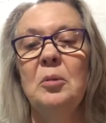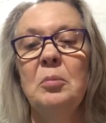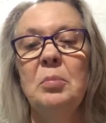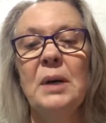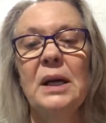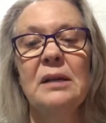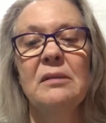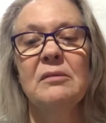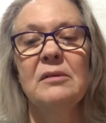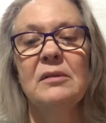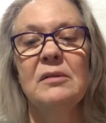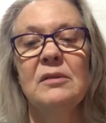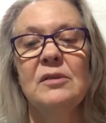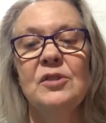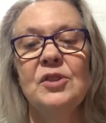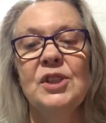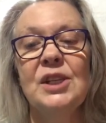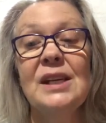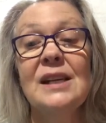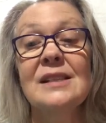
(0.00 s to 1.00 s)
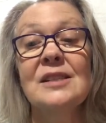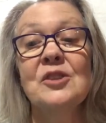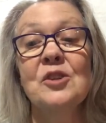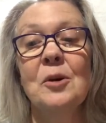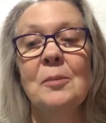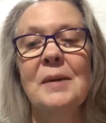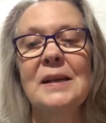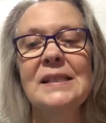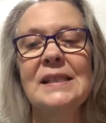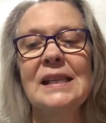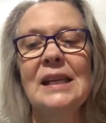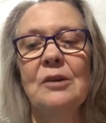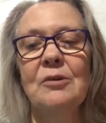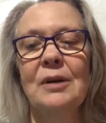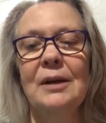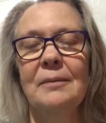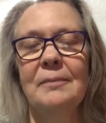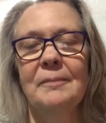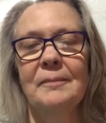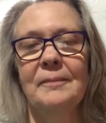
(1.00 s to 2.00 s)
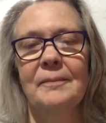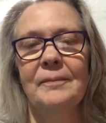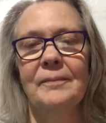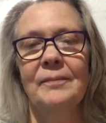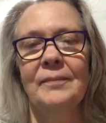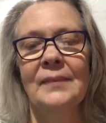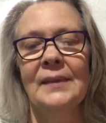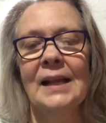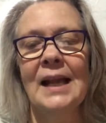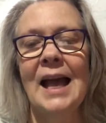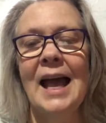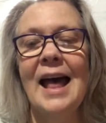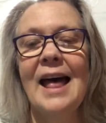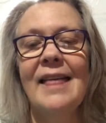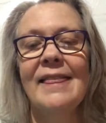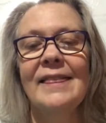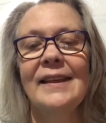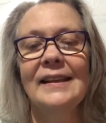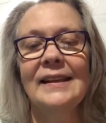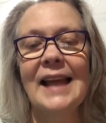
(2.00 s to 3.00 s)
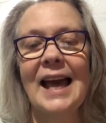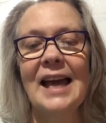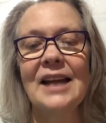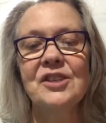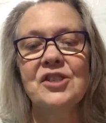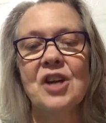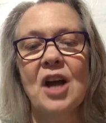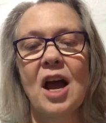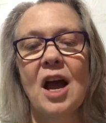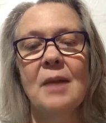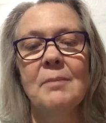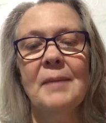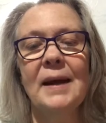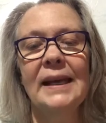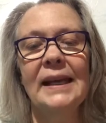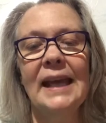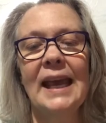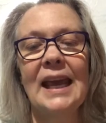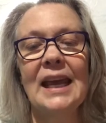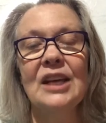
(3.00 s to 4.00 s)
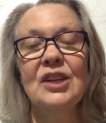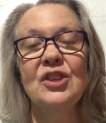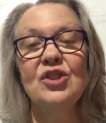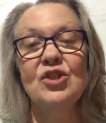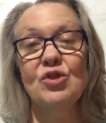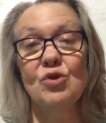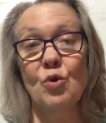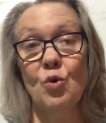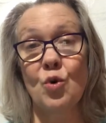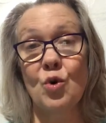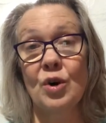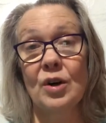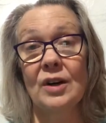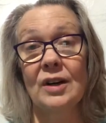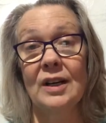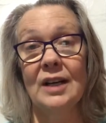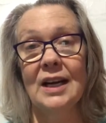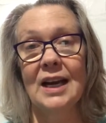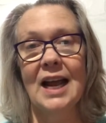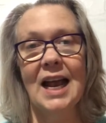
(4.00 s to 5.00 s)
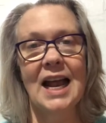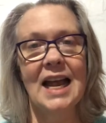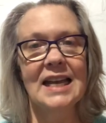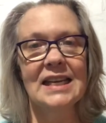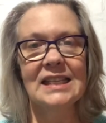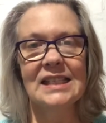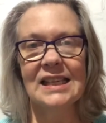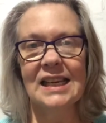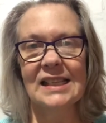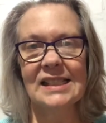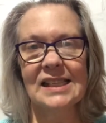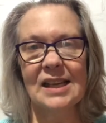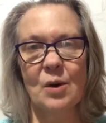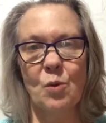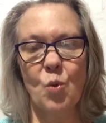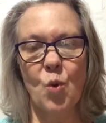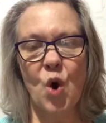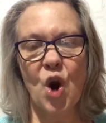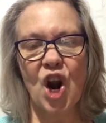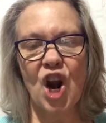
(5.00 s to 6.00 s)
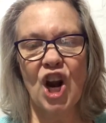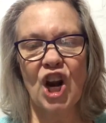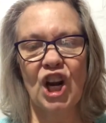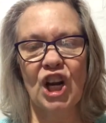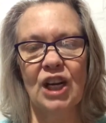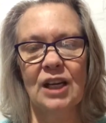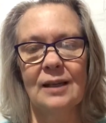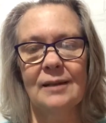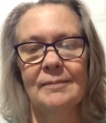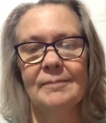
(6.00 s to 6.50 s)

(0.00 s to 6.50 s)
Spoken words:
But she doesn't know my secret. The latch on my cage door doesn't work.